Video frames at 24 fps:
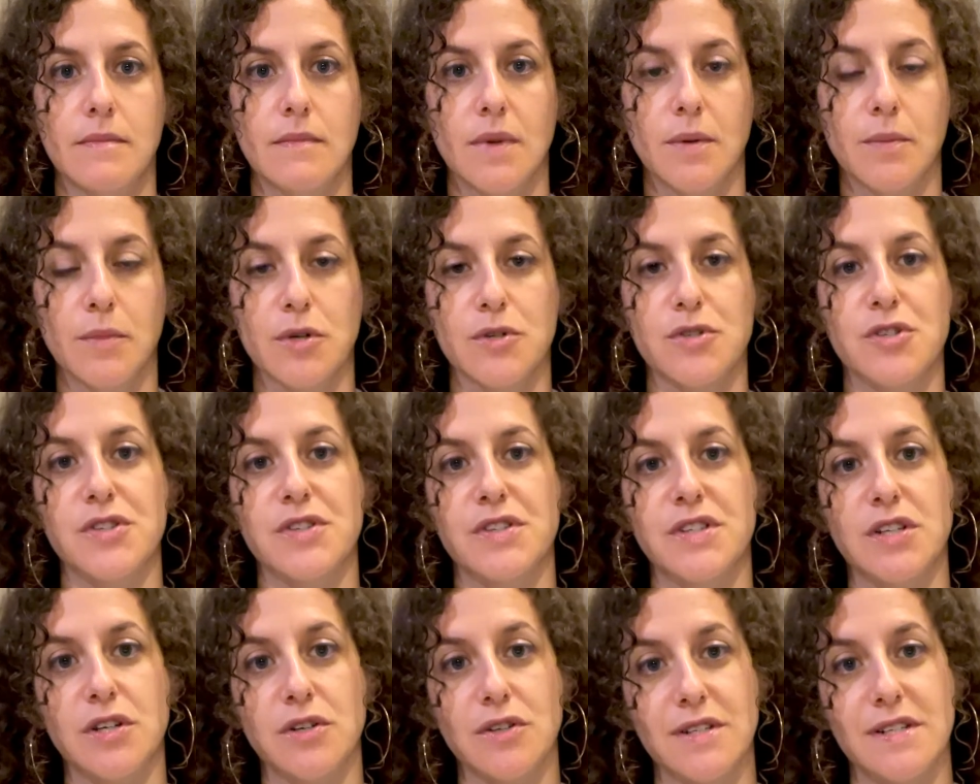
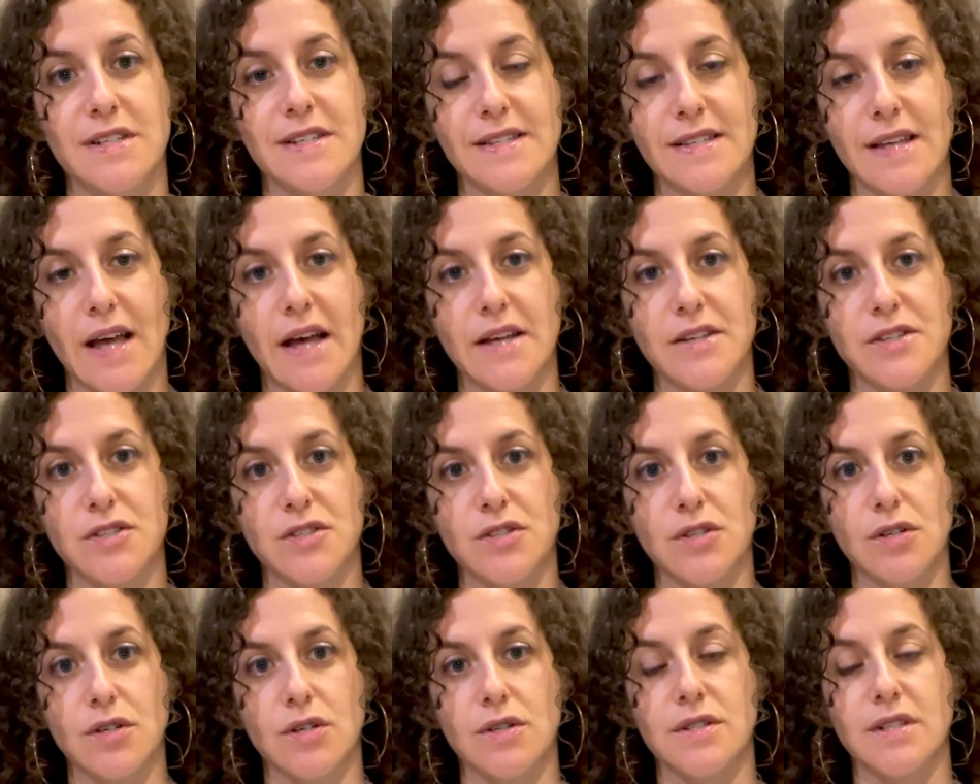emergency or
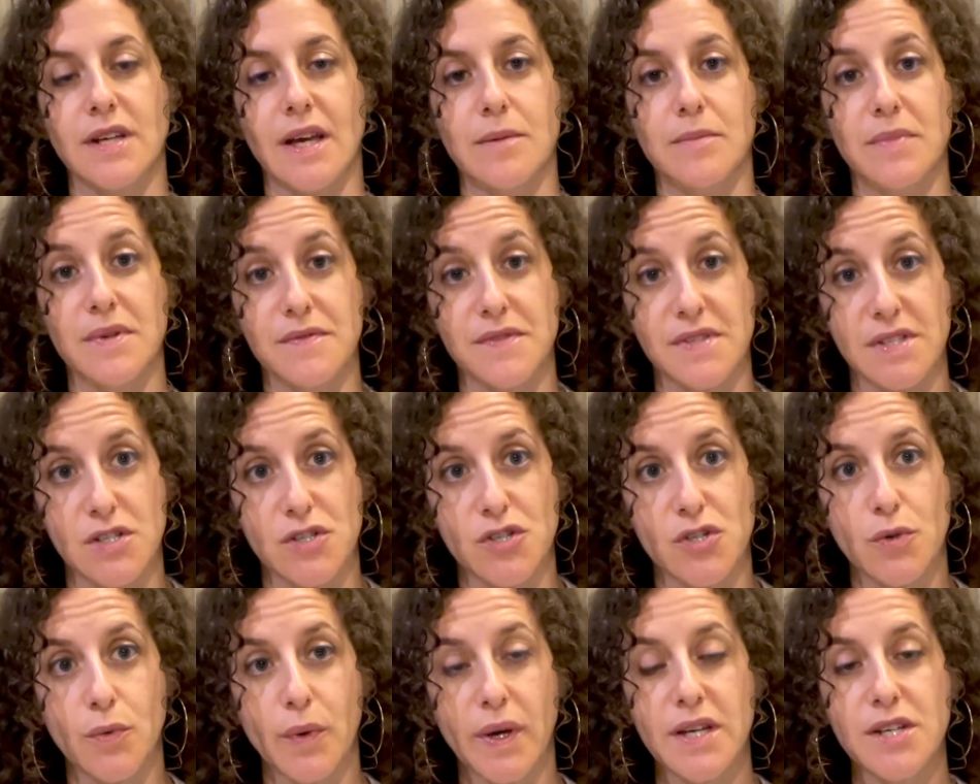disaster type of
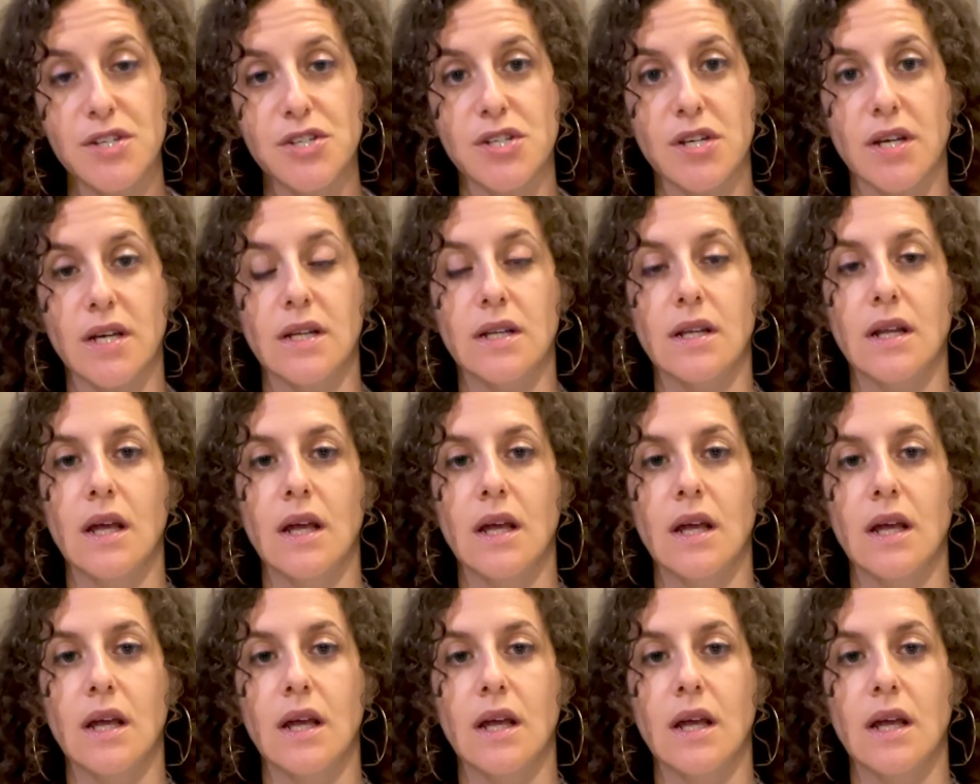situation.